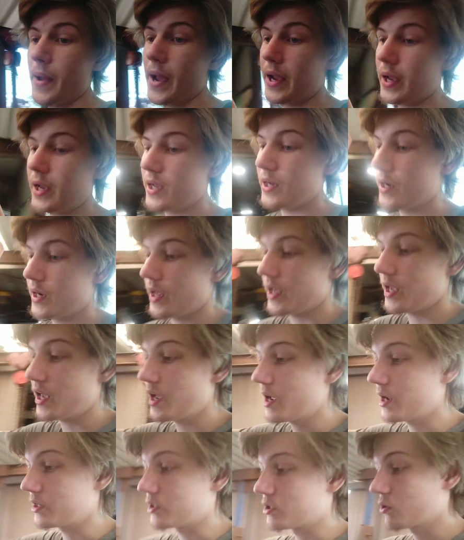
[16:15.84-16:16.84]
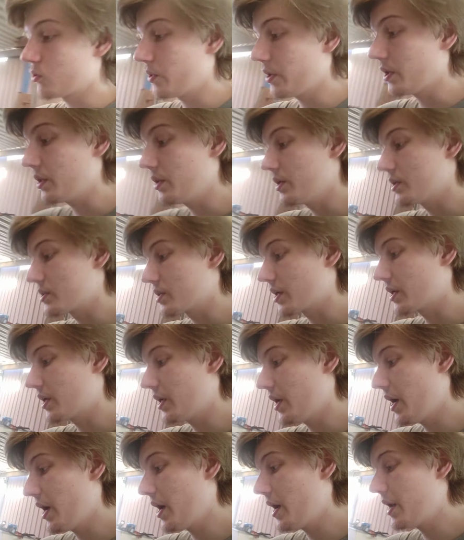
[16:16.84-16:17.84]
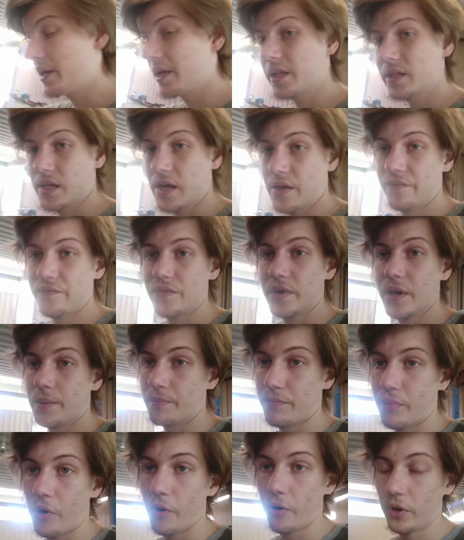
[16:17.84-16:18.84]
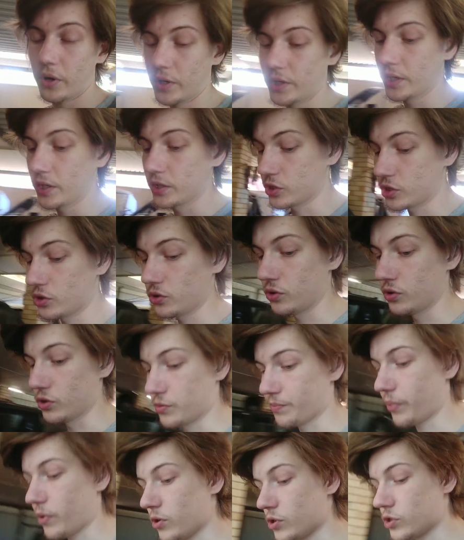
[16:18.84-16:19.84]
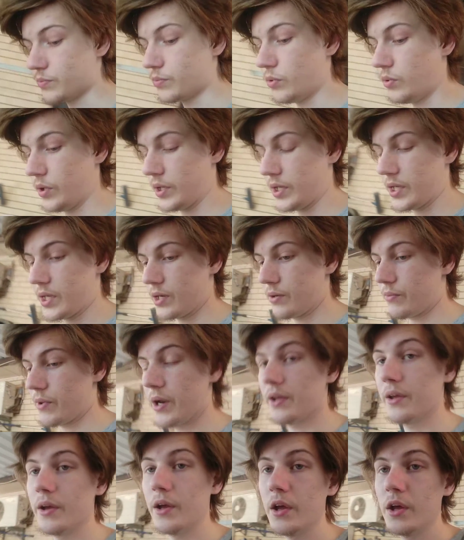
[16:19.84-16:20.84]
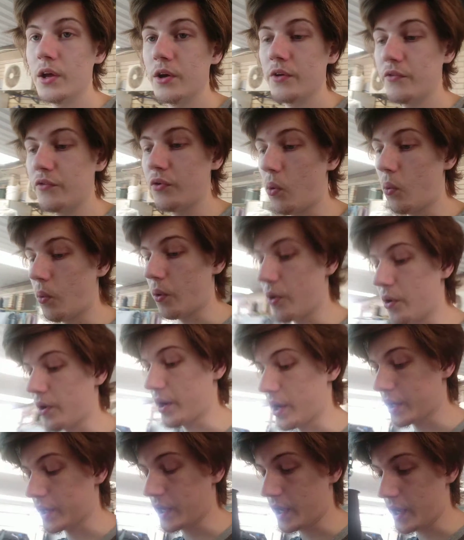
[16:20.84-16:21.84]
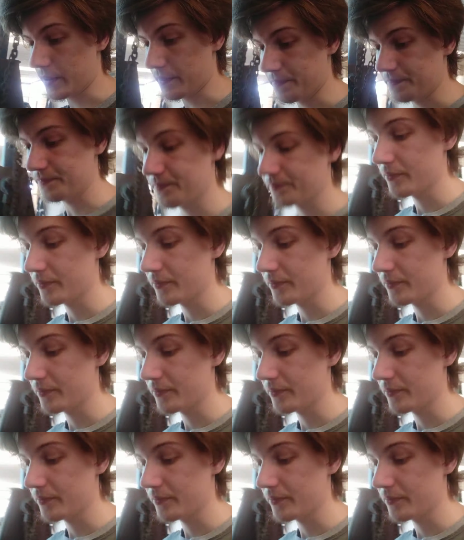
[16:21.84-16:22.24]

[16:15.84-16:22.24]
back in here as quickly as I can and get that thing broken in as soon as possible and get it ready for work again.